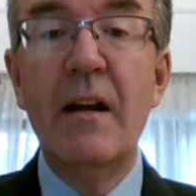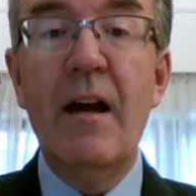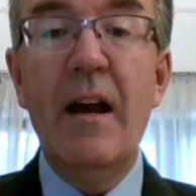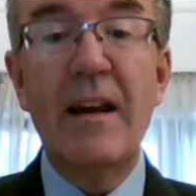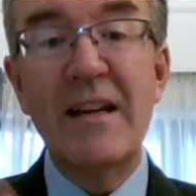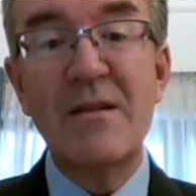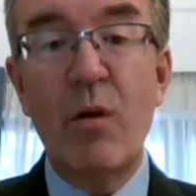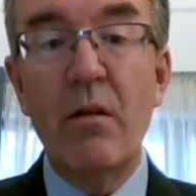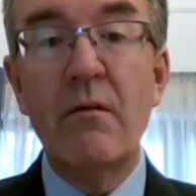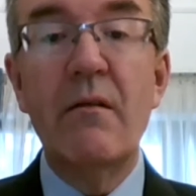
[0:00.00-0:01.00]
And guess
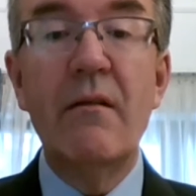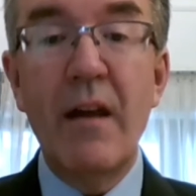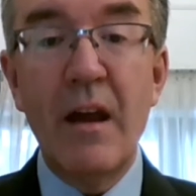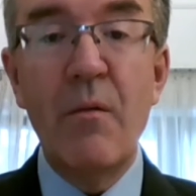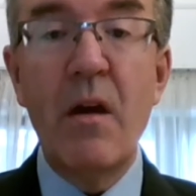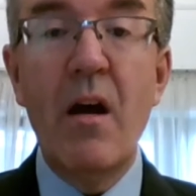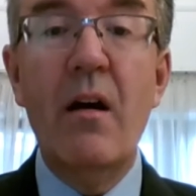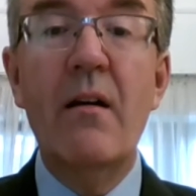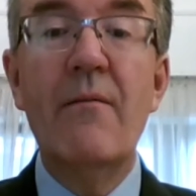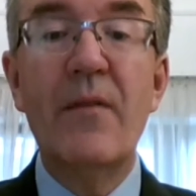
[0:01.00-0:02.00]
what? Here we
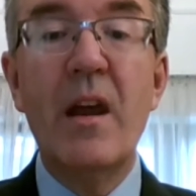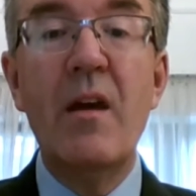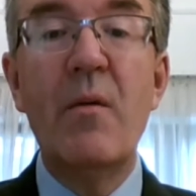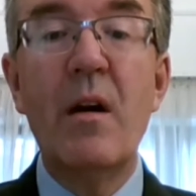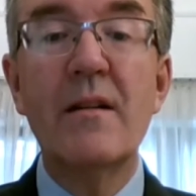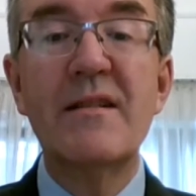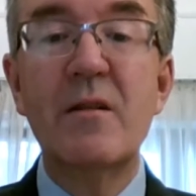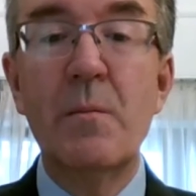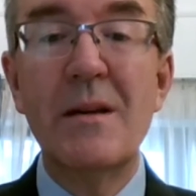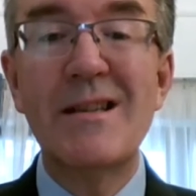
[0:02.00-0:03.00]
are to
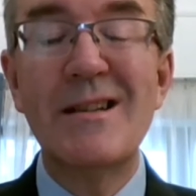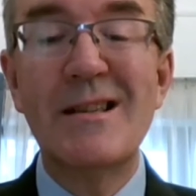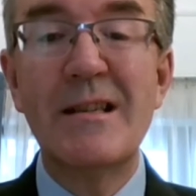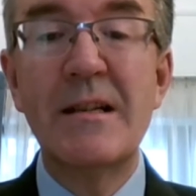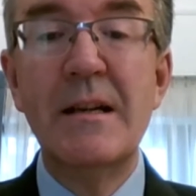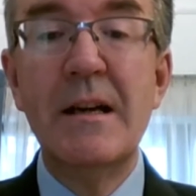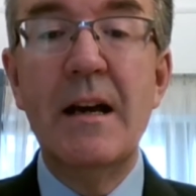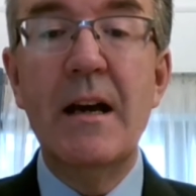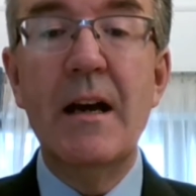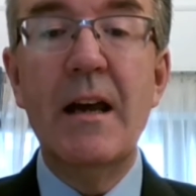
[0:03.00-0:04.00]
do business.
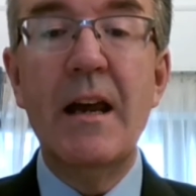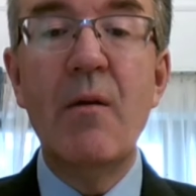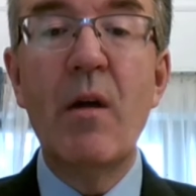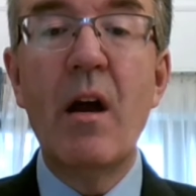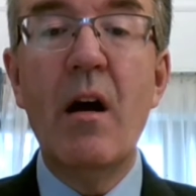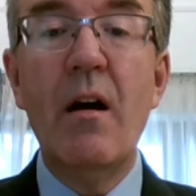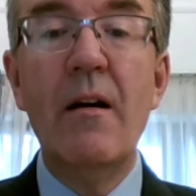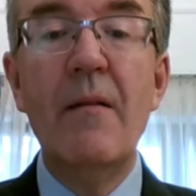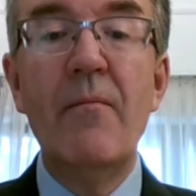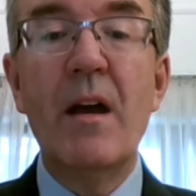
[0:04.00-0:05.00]
Here we are
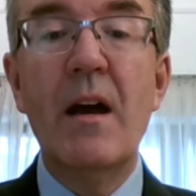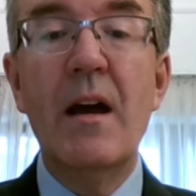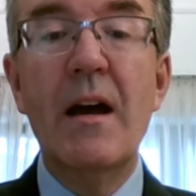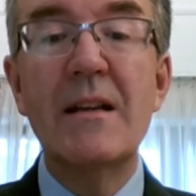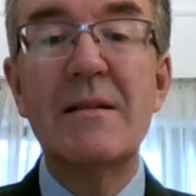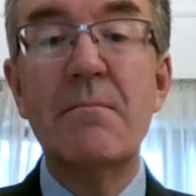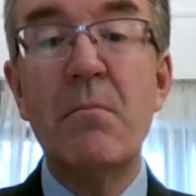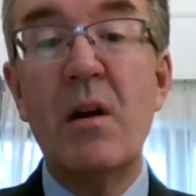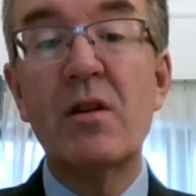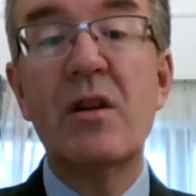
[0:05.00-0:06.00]
as
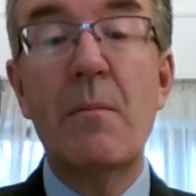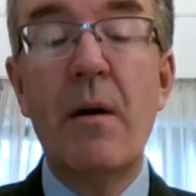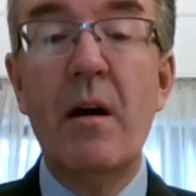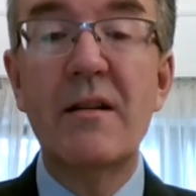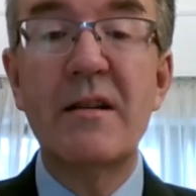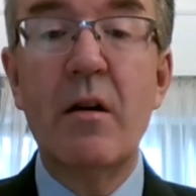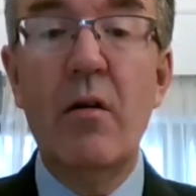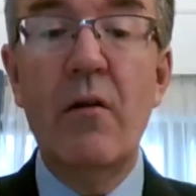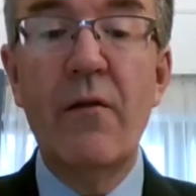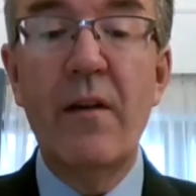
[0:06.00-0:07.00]
much a part
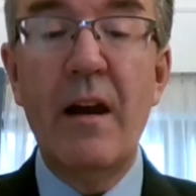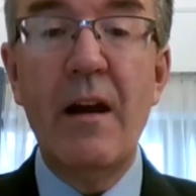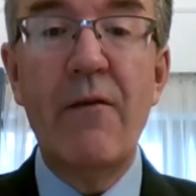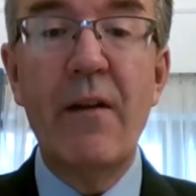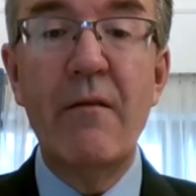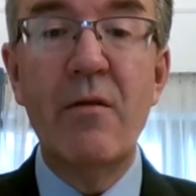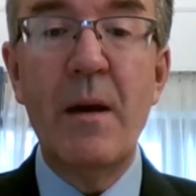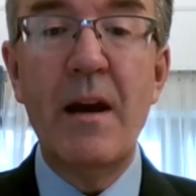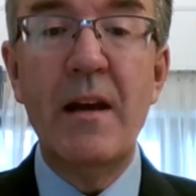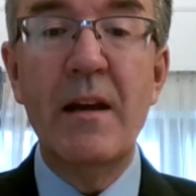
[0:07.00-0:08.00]
of life in
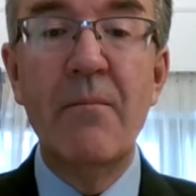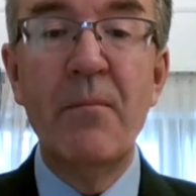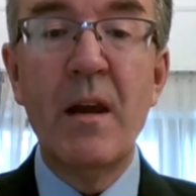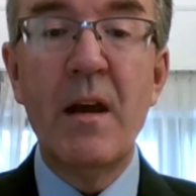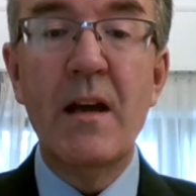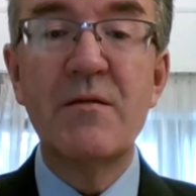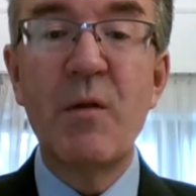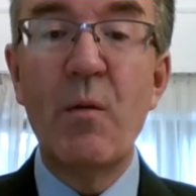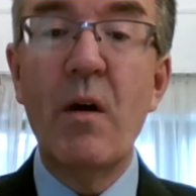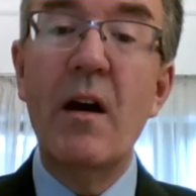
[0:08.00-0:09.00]
Romania as
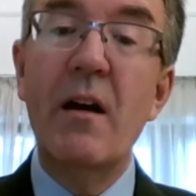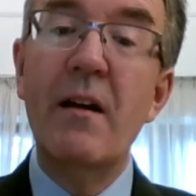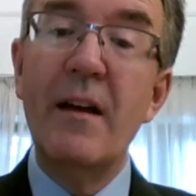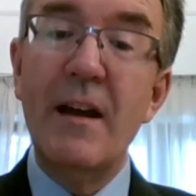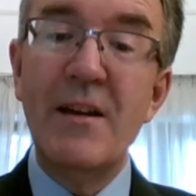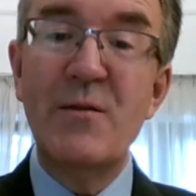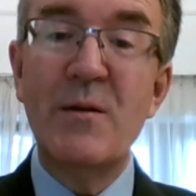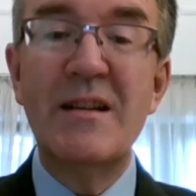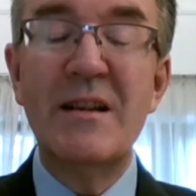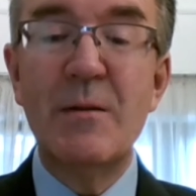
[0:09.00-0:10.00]
we were in
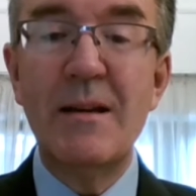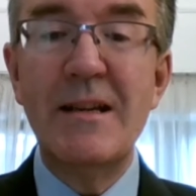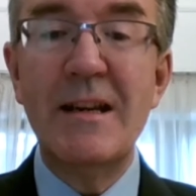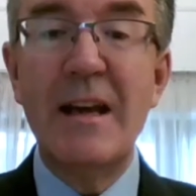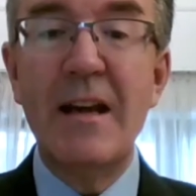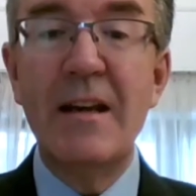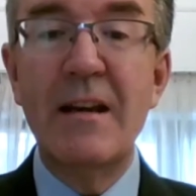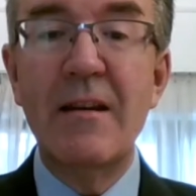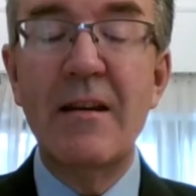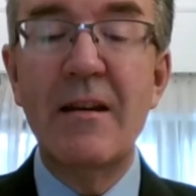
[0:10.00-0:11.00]
2020 and
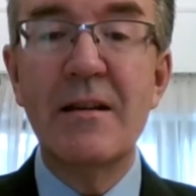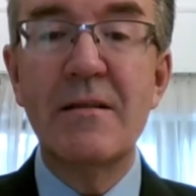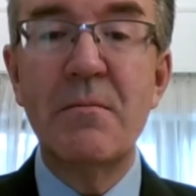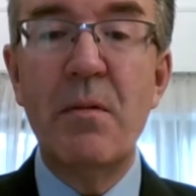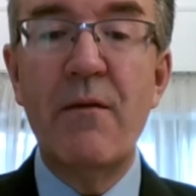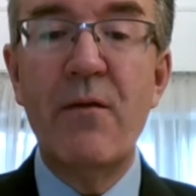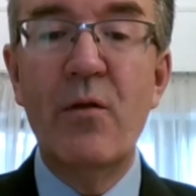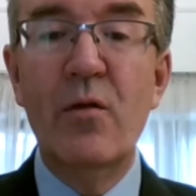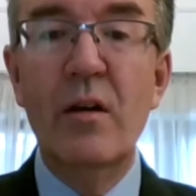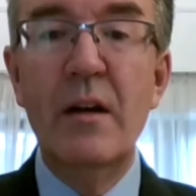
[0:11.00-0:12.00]
in the years
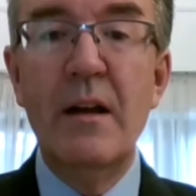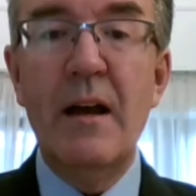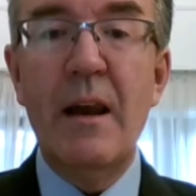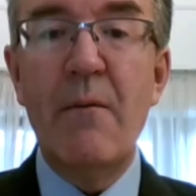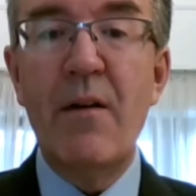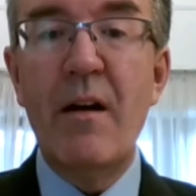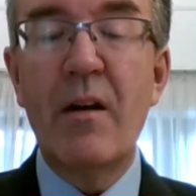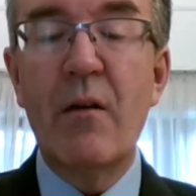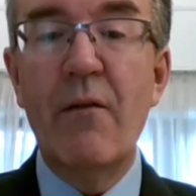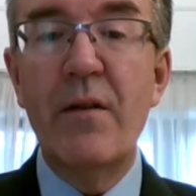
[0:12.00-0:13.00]
before. And I'm very
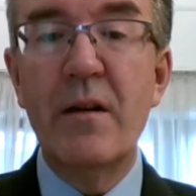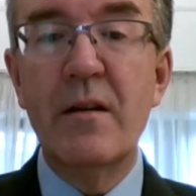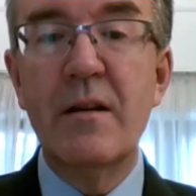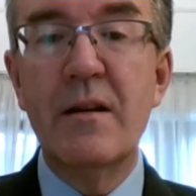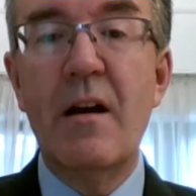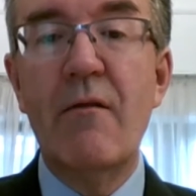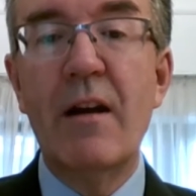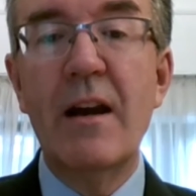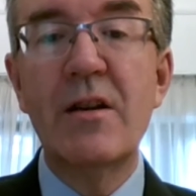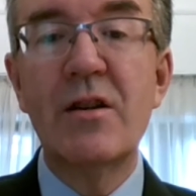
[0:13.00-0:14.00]
confident that our
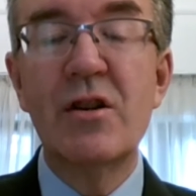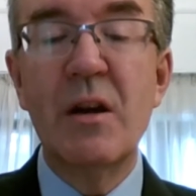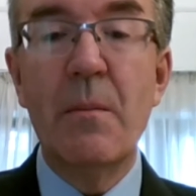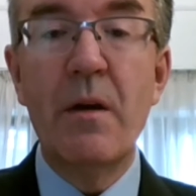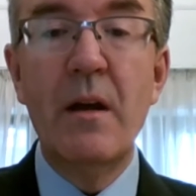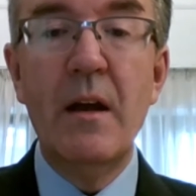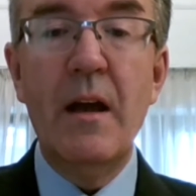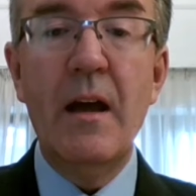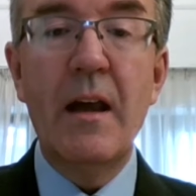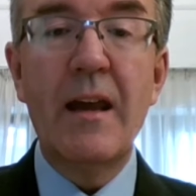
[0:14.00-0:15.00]
relationship
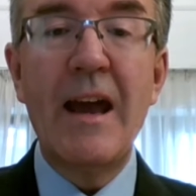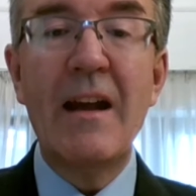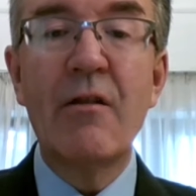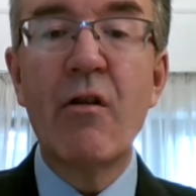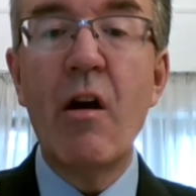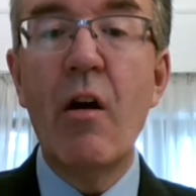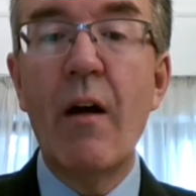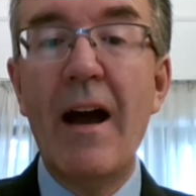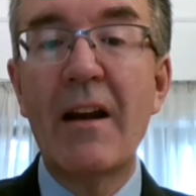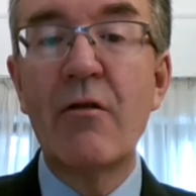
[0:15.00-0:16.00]
can grow
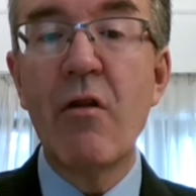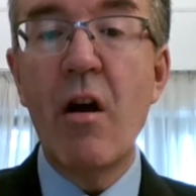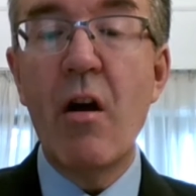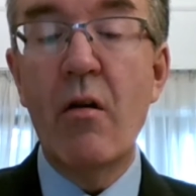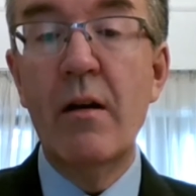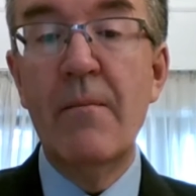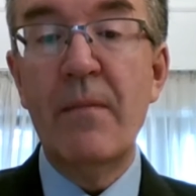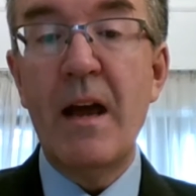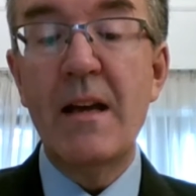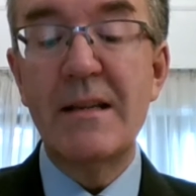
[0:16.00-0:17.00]
and grow
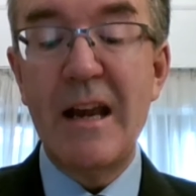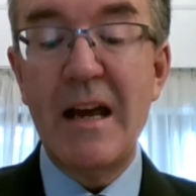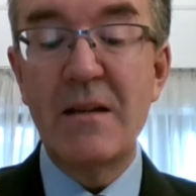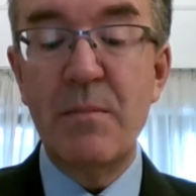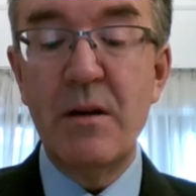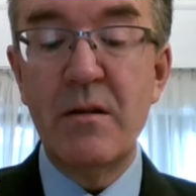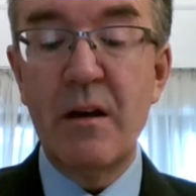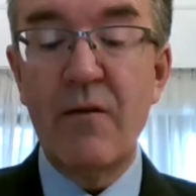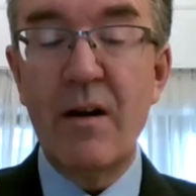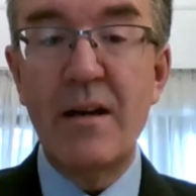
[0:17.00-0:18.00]
as it has been
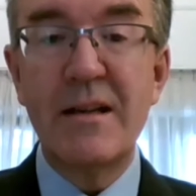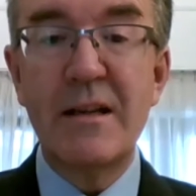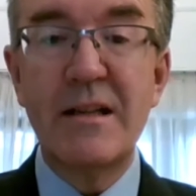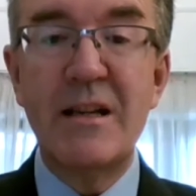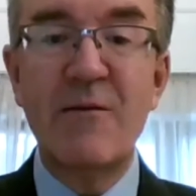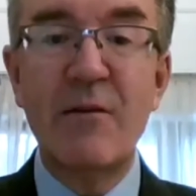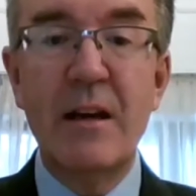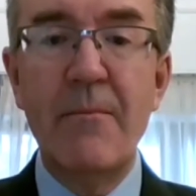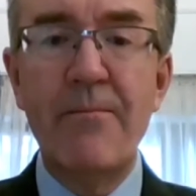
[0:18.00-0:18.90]
doing very successfully.